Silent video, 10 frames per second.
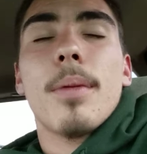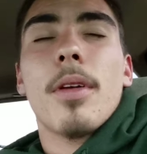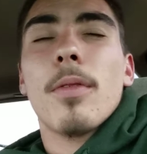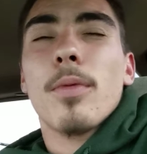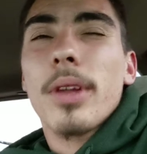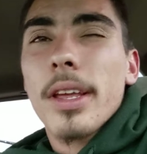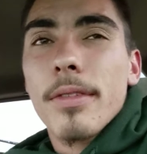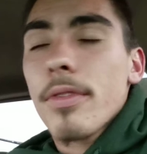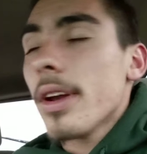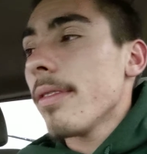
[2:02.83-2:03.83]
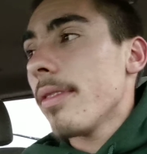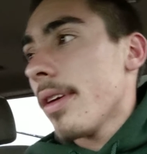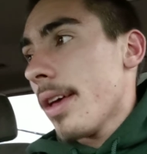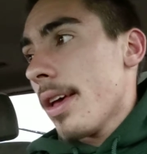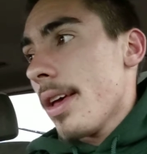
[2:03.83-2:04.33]
I'm not really afraid
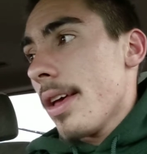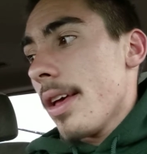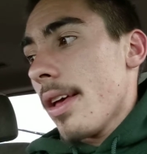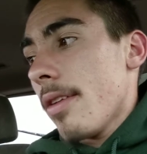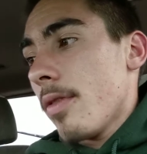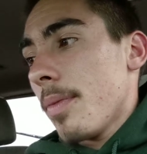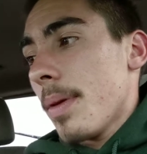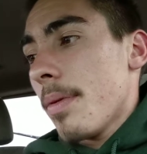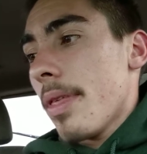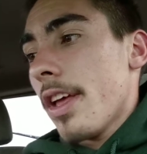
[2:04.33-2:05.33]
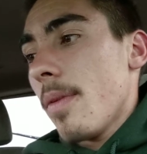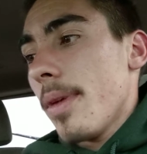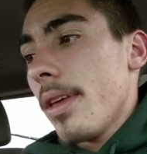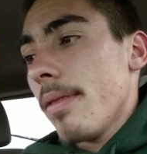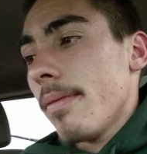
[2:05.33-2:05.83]
of what people think of
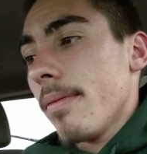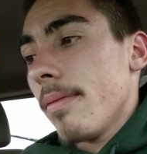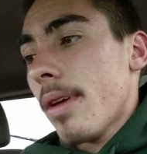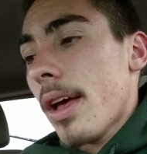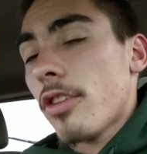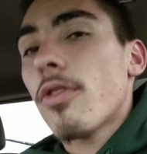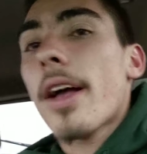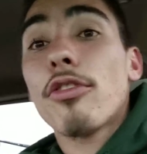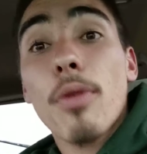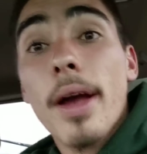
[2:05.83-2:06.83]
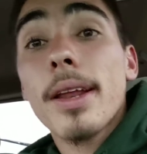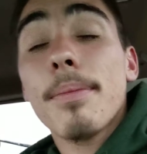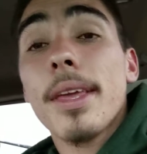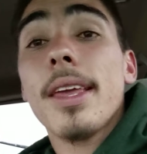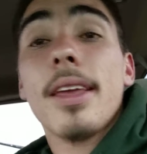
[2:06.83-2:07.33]
me. I try to
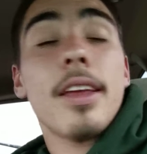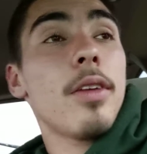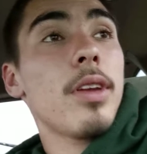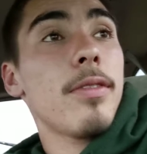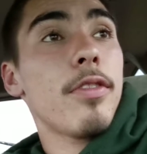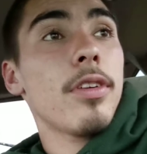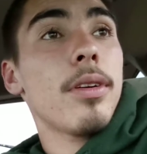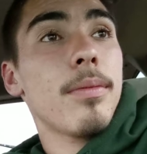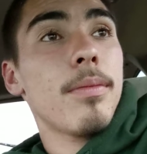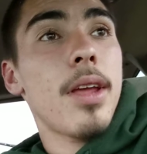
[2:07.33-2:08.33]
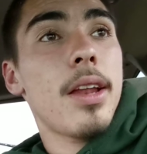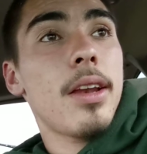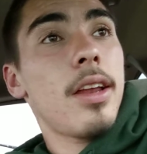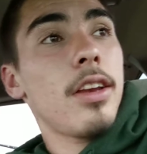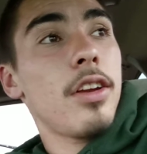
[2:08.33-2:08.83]
be, different
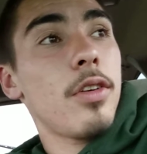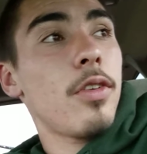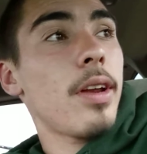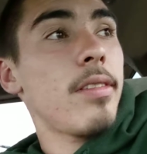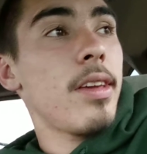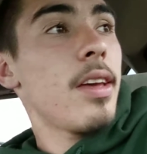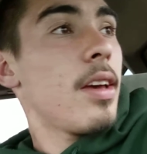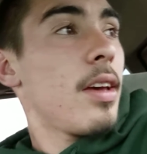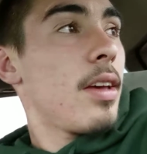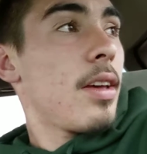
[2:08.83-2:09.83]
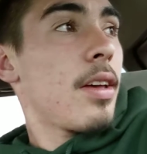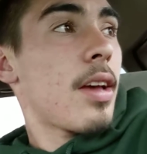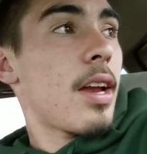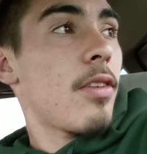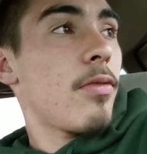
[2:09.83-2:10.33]
and crazy,
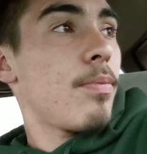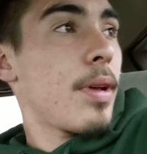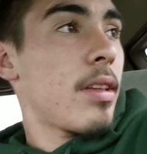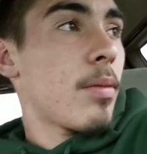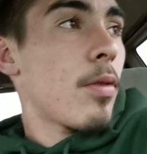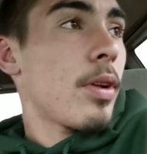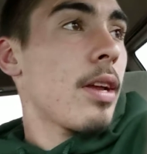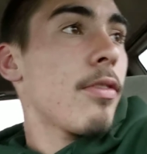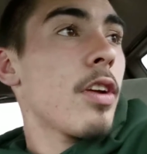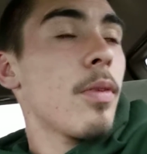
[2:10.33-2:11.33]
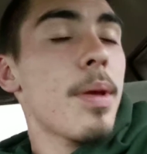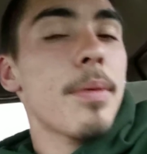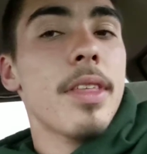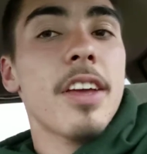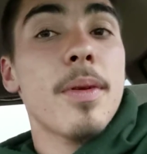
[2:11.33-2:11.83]
kind of, because I'm not really afraid of what people
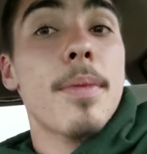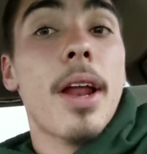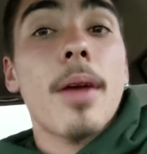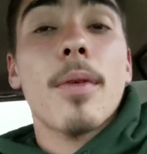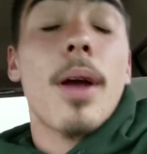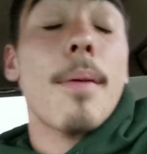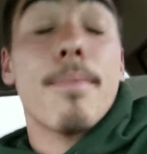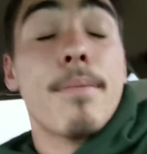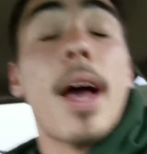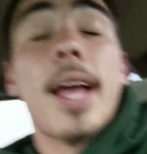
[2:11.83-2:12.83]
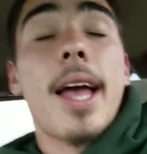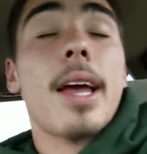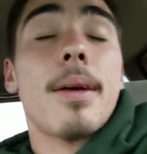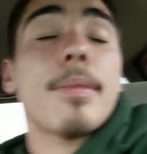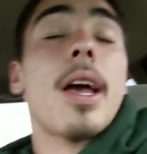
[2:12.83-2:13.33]
think of me, but I
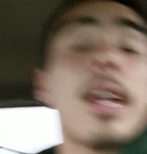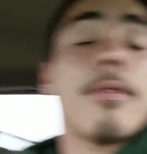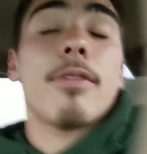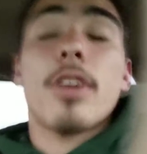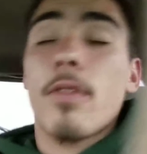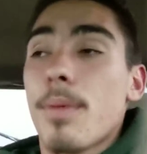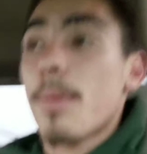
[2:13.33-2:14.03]
am kind of afraid of what